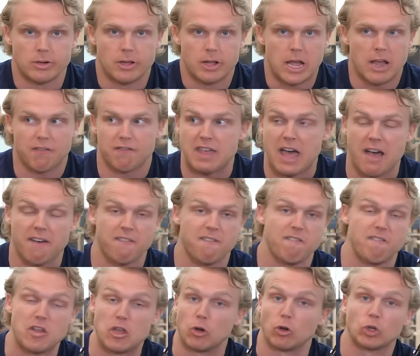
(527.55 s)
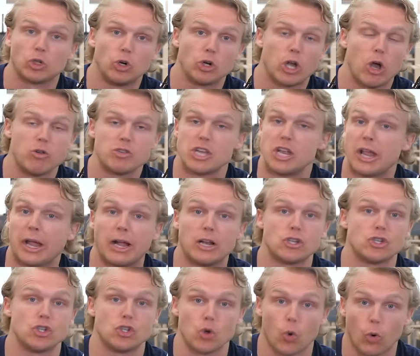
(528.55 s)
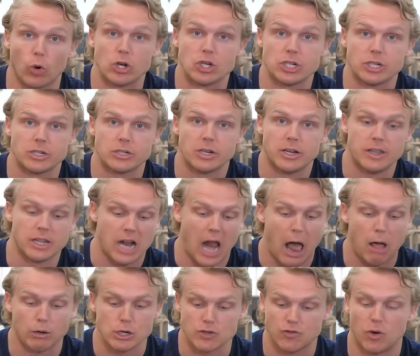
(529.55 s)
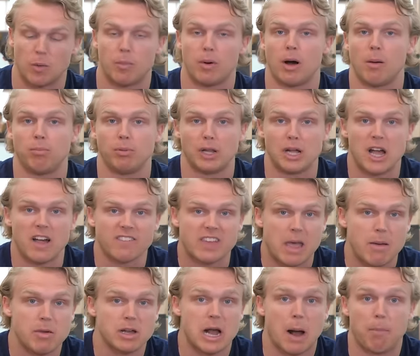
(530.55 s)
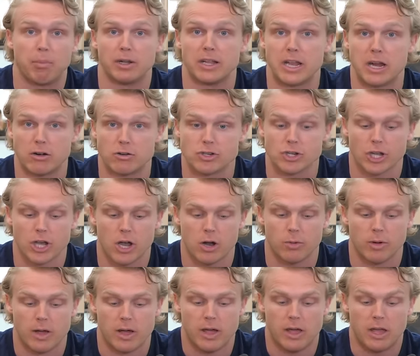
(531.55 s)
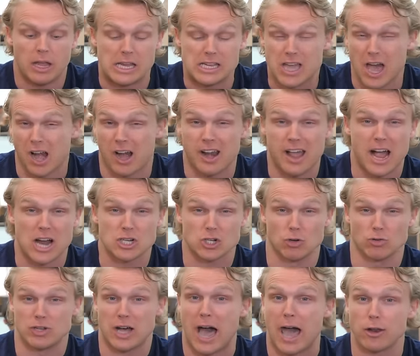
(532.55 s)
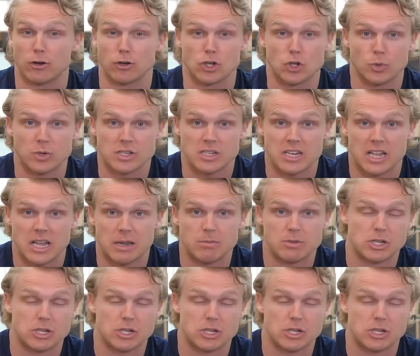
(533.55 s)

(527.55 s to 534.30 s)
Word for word: If that field goal goes in against Georgia in the college football playoff game a couple of years ago, he's got a national title to his name.